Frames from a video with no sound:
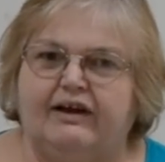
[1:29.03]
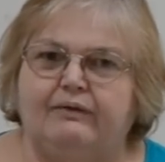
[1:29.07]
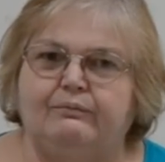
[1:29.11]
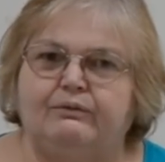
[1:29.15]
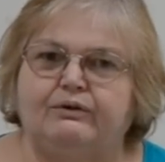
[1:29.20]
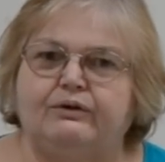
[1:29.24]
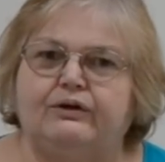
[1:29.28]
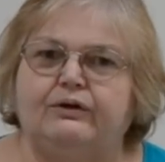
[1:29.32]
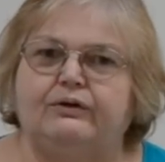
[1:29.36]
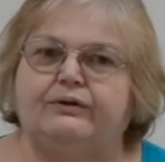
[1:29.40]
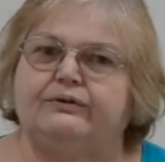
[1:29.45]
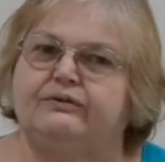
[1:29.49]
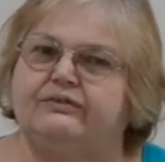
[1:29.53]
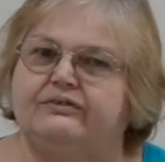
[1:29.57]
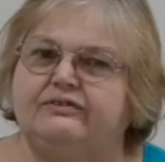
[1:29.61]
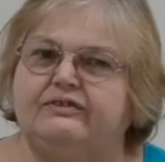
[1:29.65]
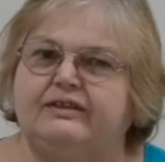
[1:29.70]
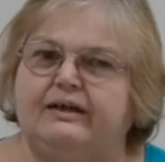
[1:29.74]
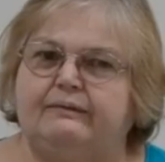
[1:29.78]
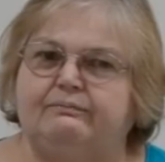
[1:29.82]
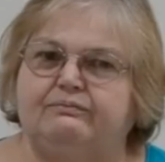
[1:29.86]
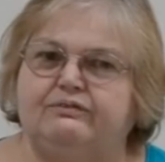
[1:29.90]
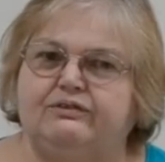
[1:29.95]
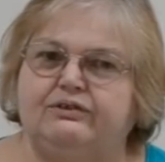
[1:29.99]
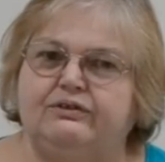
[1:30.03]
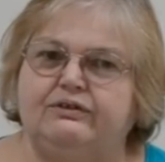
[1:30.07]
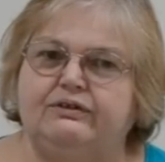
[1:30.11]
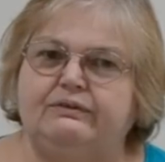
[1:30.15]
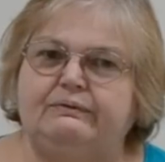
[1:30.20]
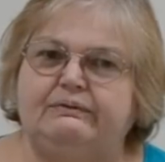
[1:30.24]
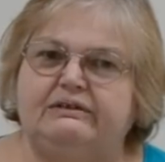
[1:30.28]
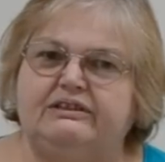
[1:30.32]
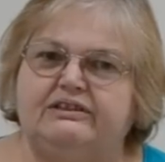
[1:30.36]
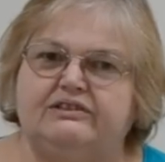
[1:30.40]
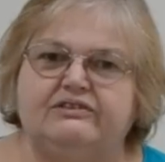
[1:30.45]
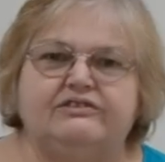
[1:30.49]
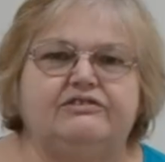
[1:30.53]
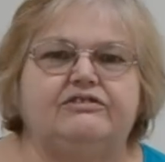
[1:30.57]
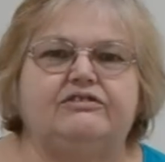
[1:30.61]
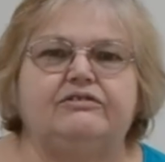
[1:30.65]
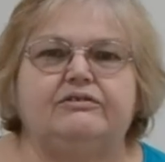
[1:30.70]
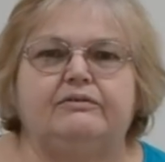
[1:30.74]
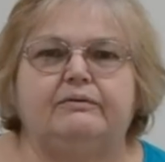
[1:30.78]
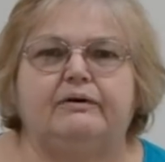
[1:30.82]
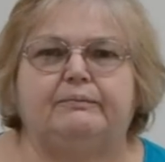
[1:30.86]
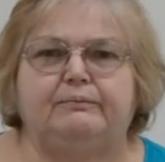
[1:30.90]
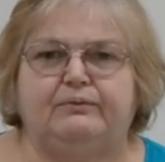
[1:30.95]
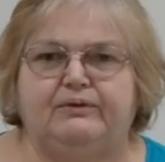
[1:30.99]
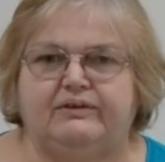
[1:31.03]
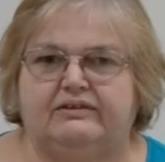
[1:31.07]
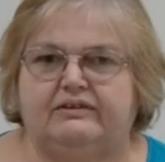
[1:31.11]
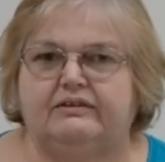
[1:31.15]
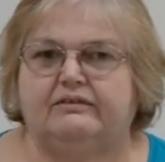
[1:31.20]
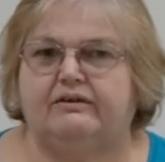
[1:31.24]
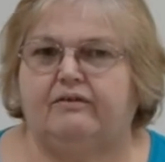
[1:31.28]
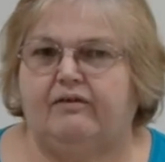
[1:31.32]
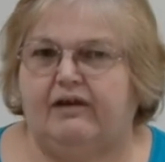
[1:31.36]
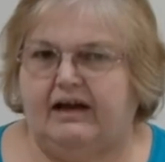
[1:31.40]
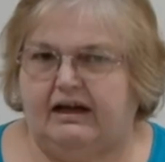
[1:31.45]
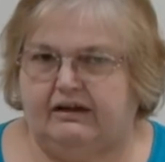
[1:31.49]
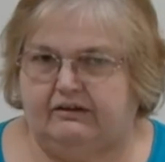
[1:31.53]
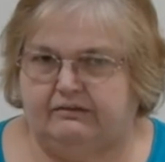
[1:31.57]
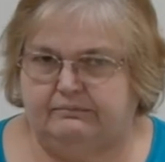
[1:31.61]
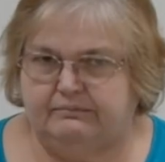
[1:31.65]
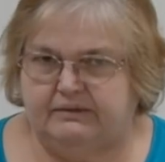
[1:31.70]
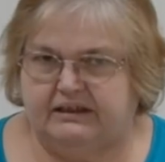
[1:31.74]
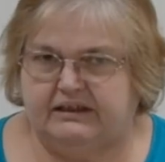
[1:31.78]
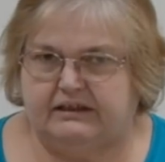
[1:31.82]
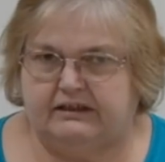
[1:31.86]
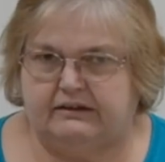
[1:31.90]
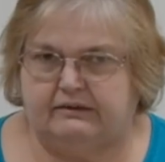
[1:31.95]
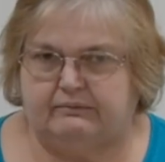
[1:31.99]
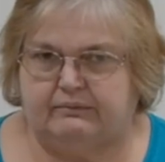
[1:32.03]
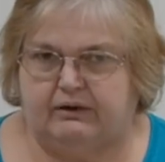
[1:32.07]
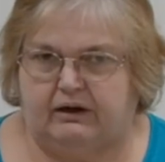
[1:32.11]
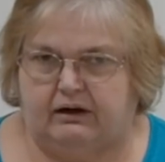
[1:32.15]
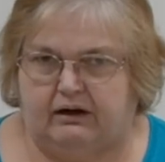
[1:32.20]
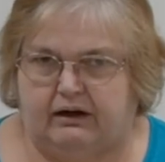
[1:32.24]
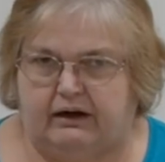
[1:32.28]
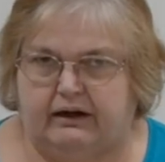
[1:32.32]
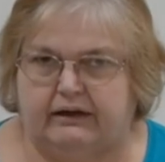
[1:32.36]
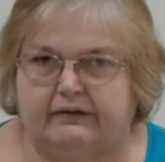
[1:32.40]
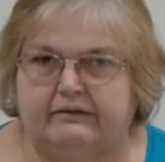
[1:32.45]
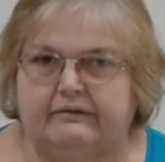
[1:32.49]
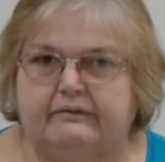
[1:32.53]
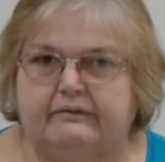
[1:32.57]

we'll go to step 2, which is to put the crackle medium on.